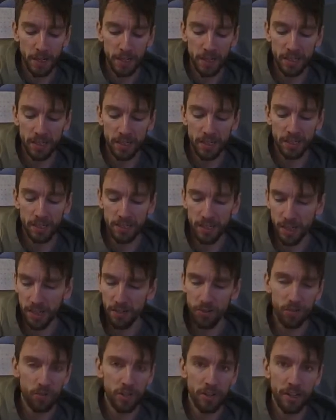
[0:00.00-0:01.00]
because I
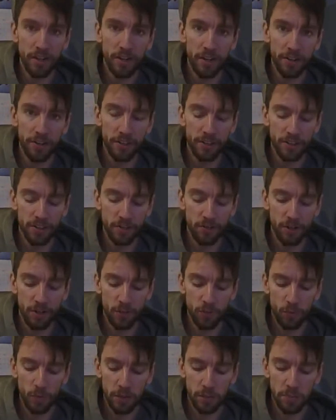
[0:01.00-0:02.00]
don't want to carry this
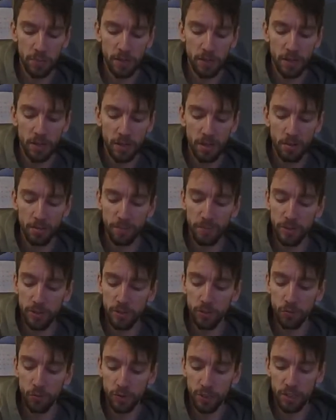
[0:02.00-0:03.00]
around with me. But
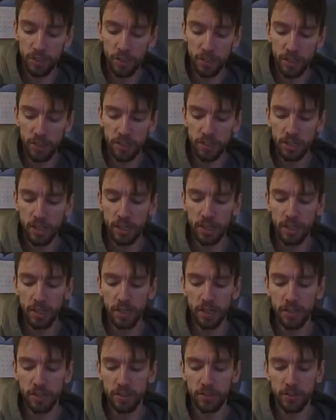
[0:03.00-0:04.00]
it's really good. It's
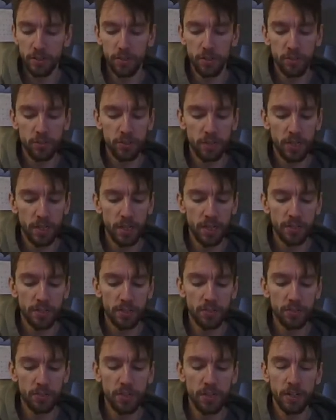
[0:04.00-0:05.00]
got two sides
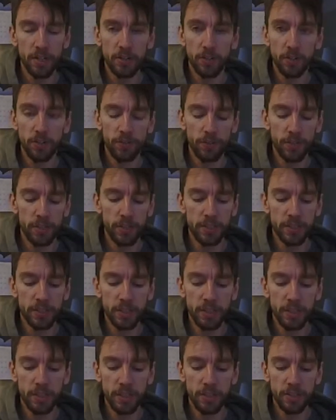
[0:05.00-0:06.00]
to it. I don't know if you can
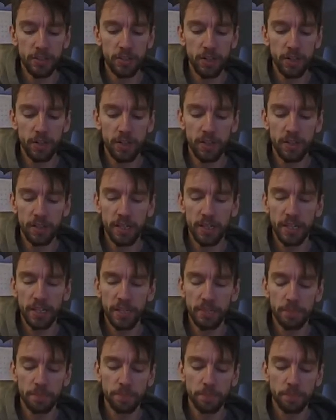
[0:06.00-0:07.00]
see the dark and light.